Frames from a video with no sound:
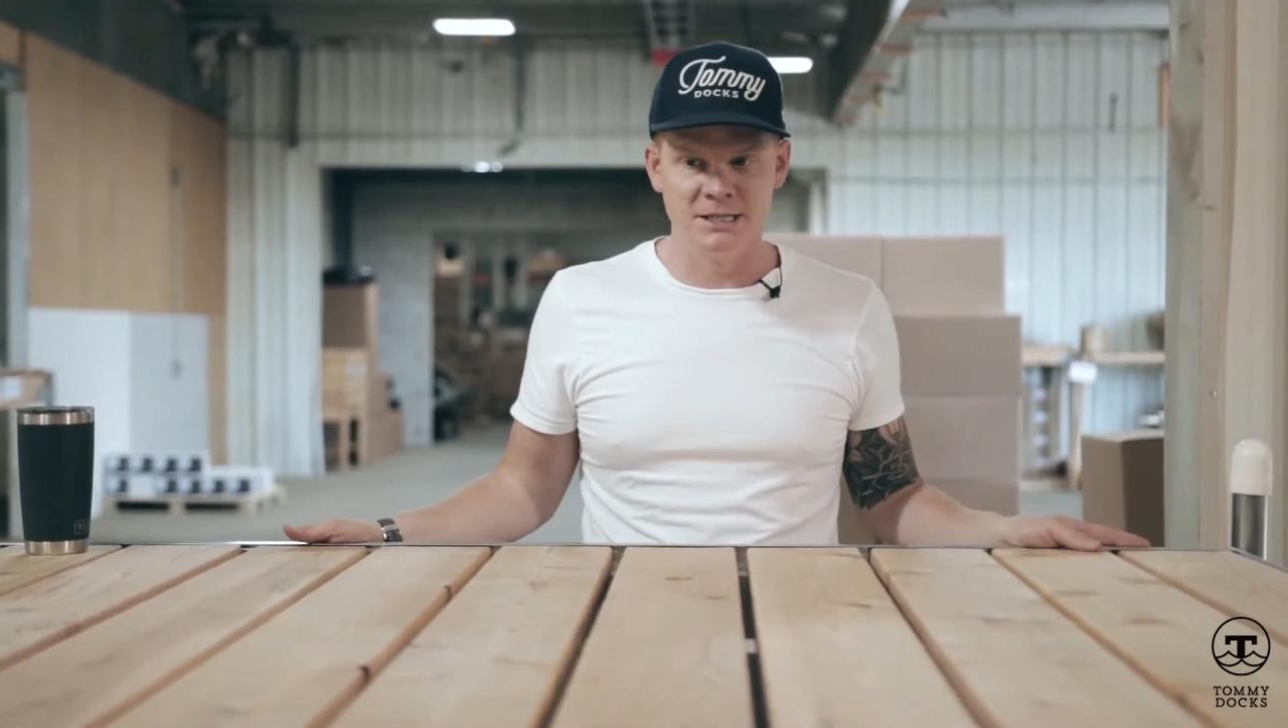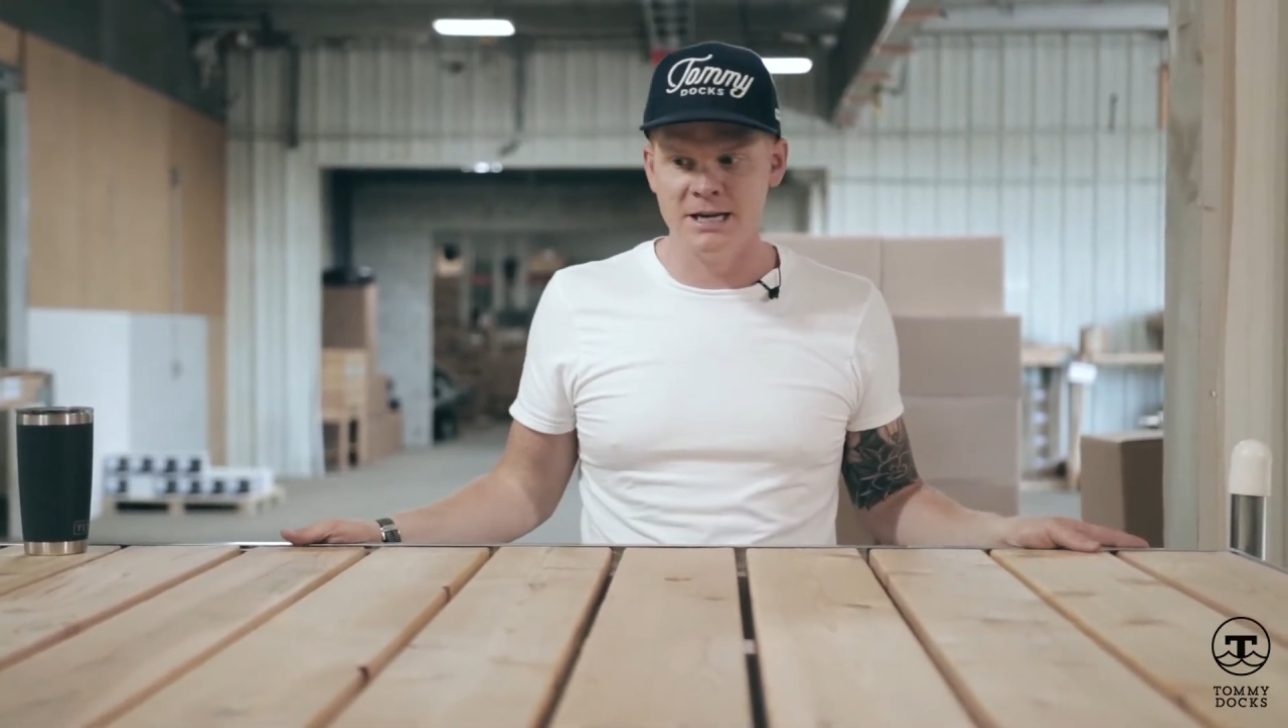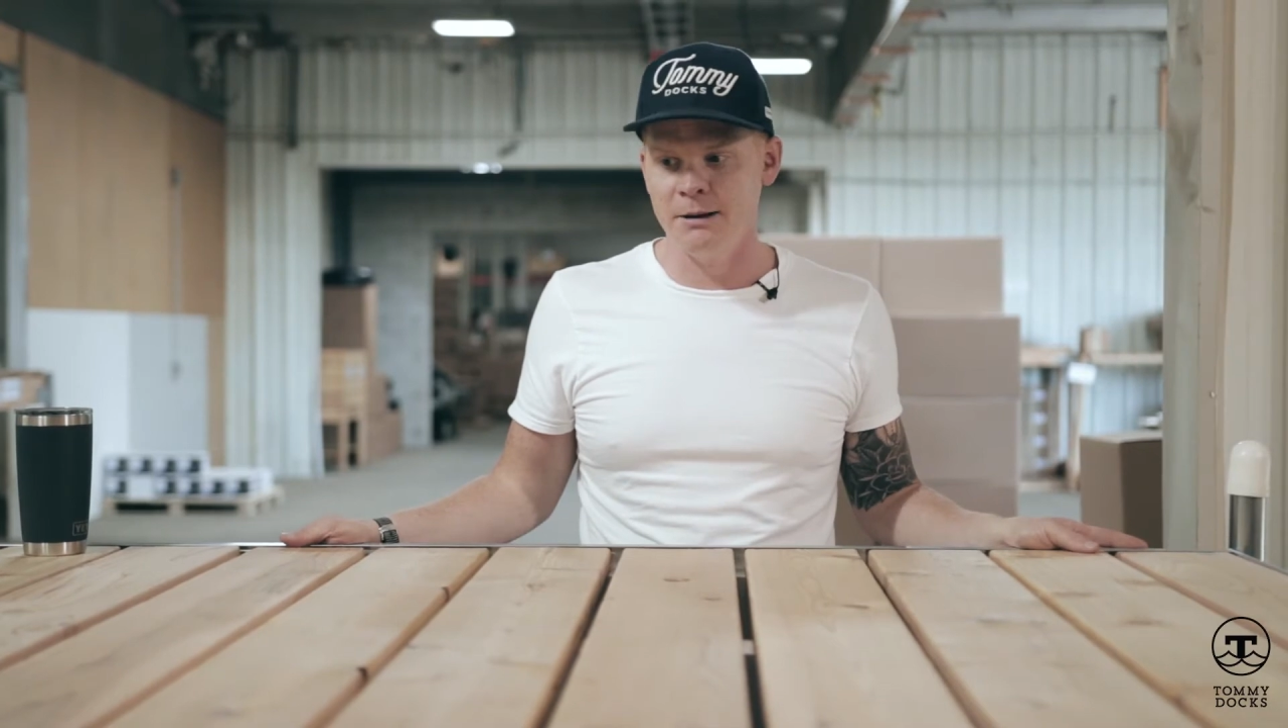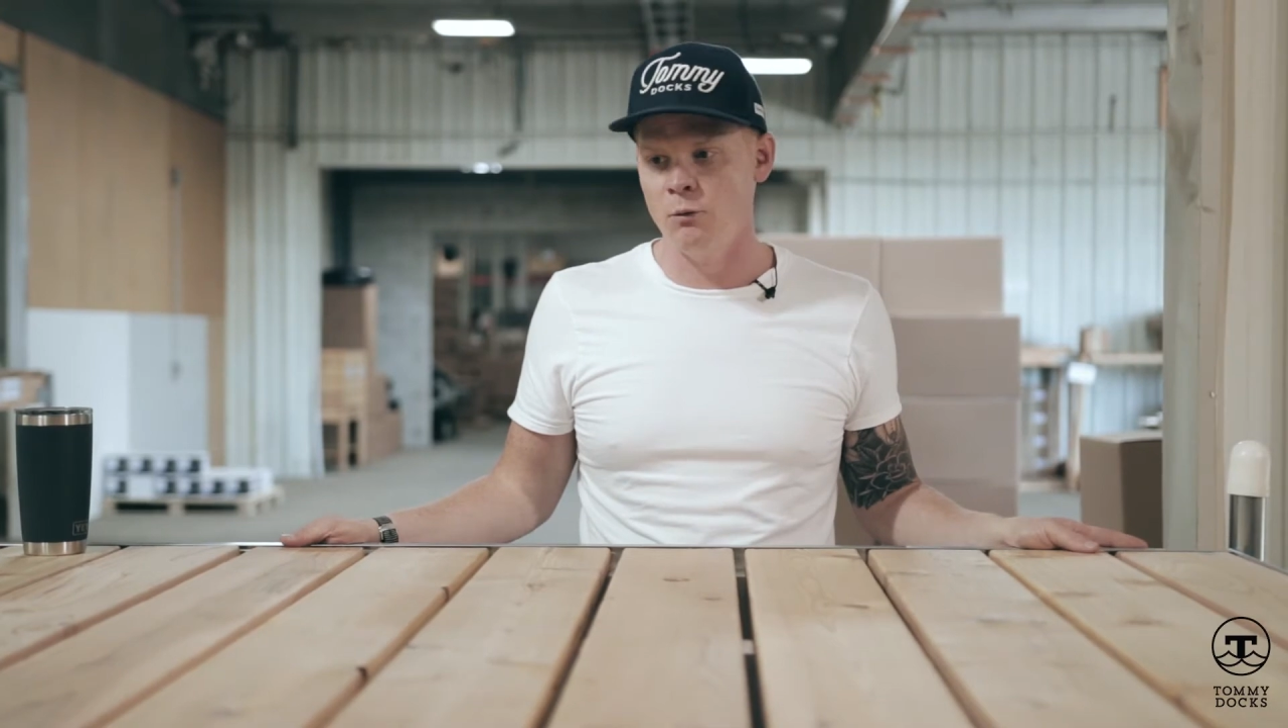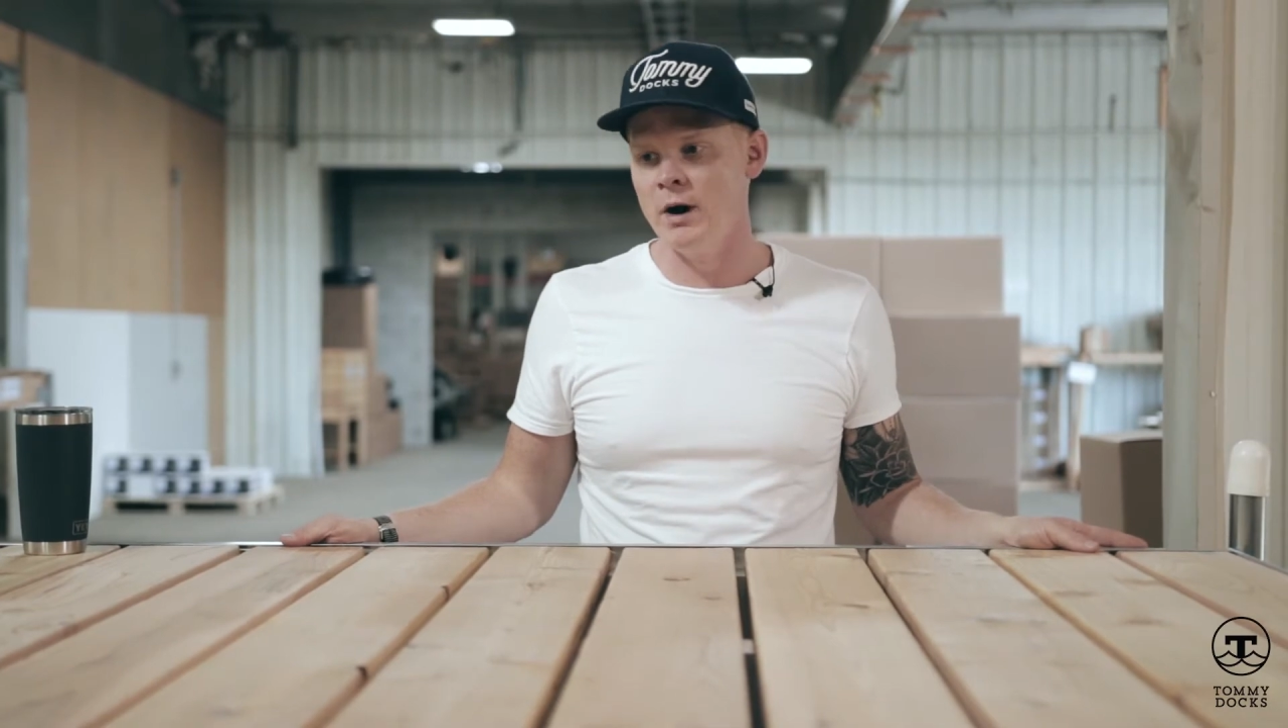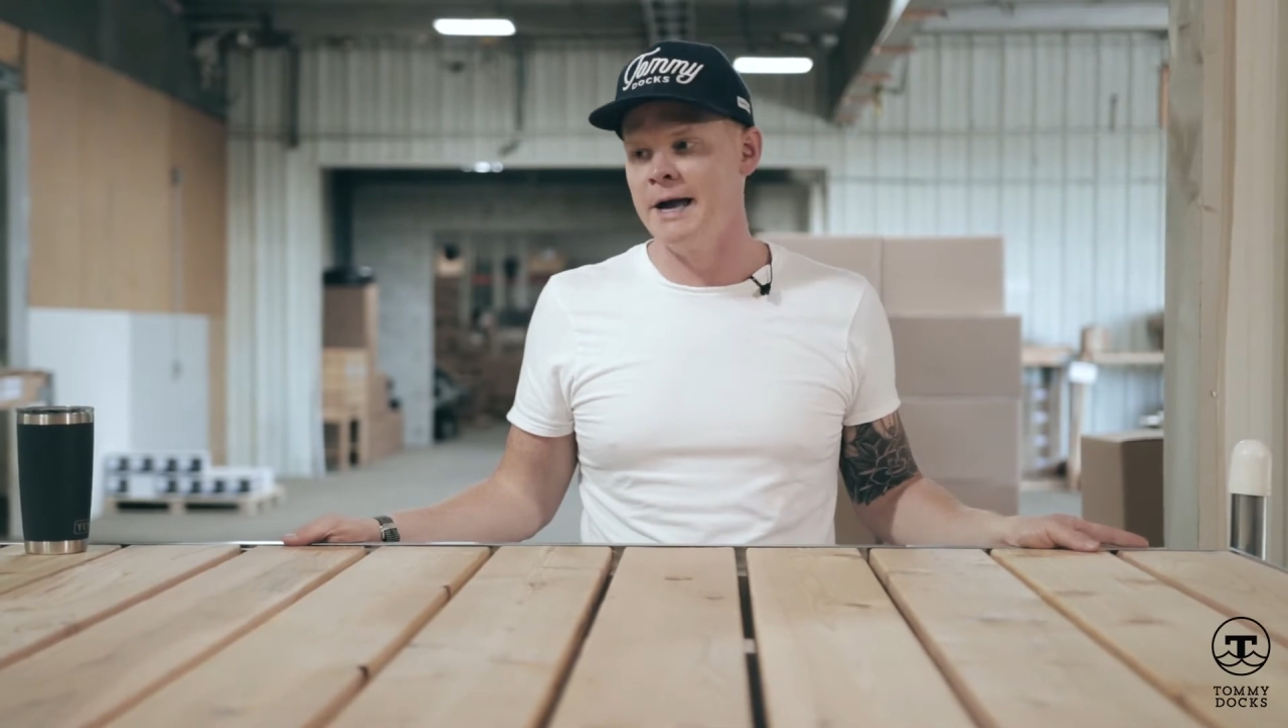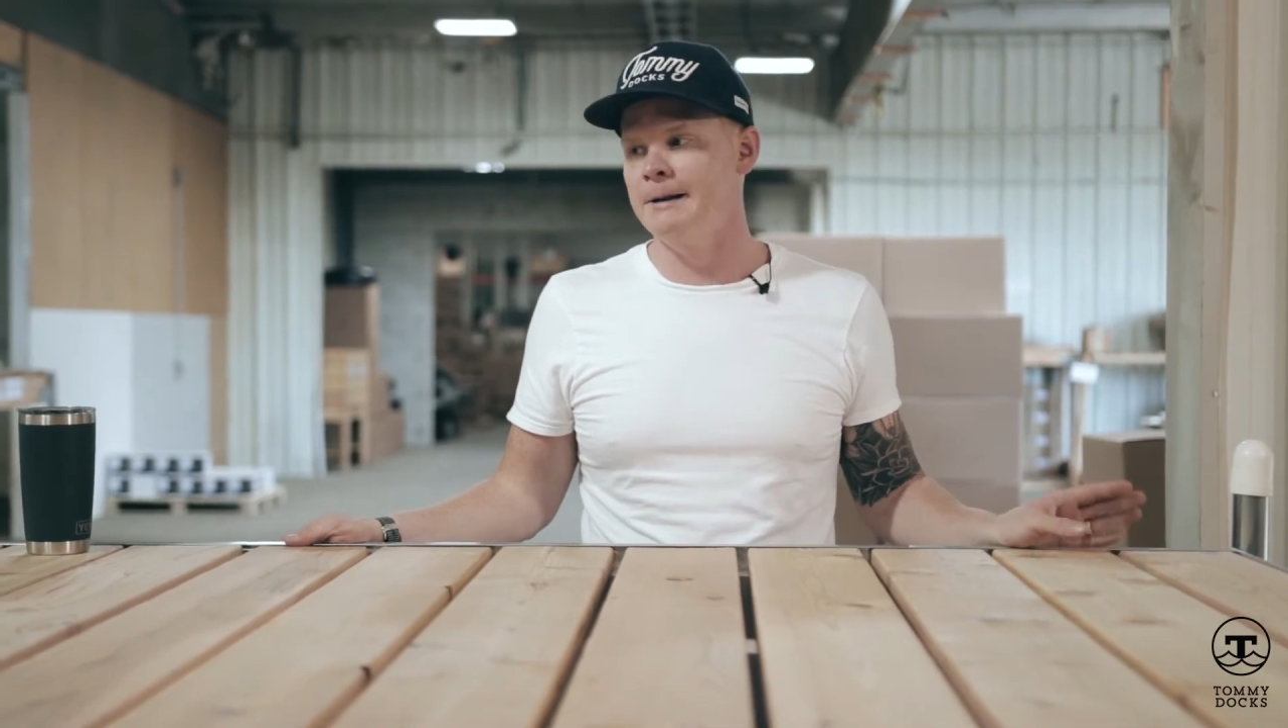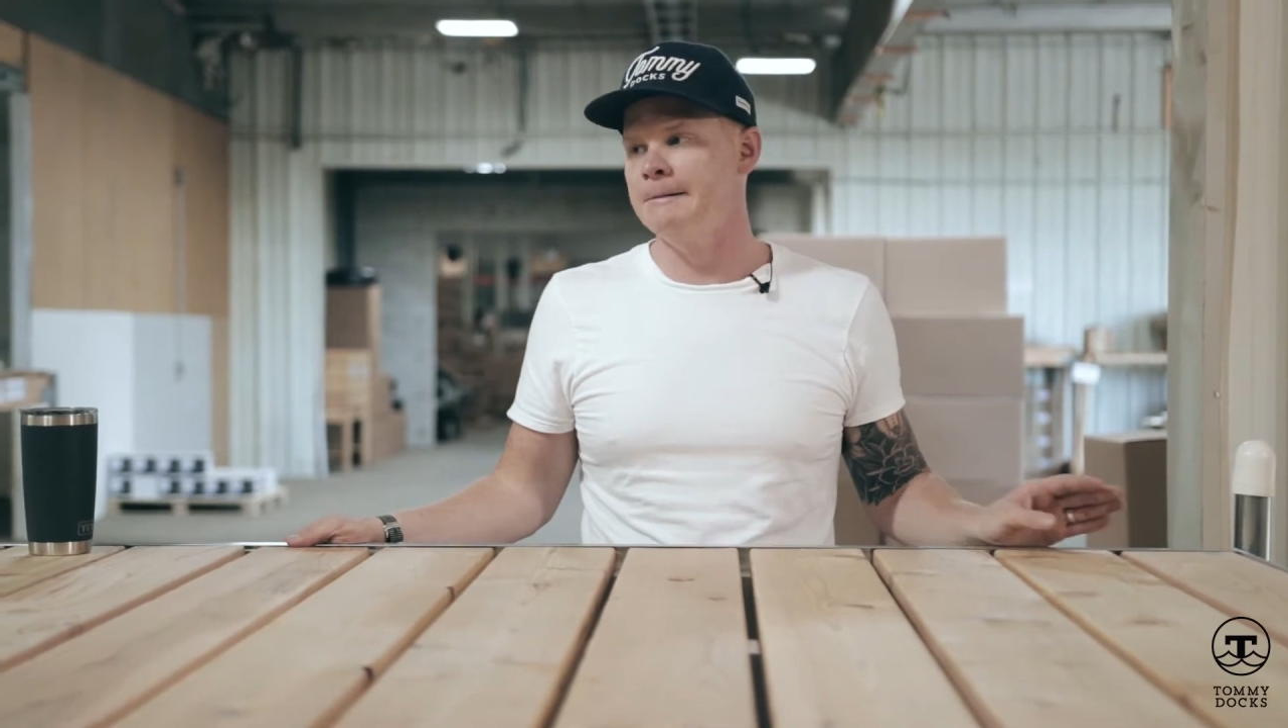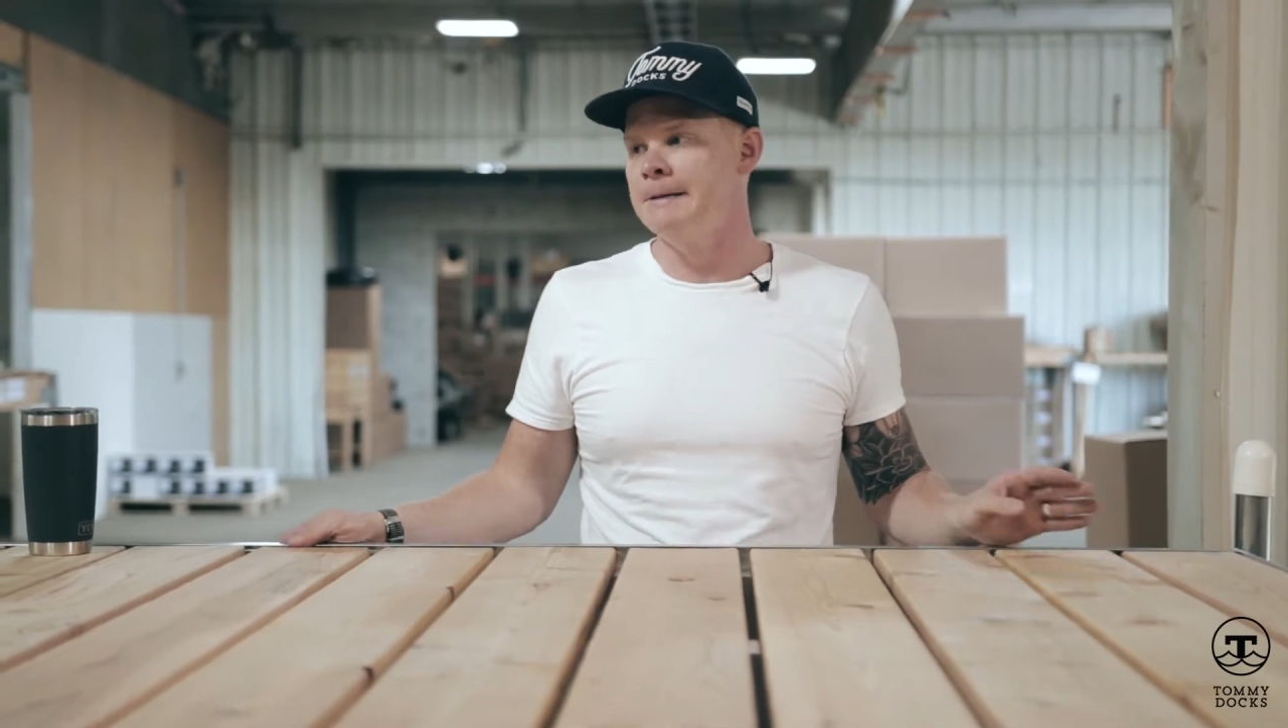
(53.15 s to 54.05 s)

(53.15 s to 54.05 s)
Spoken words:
same weight.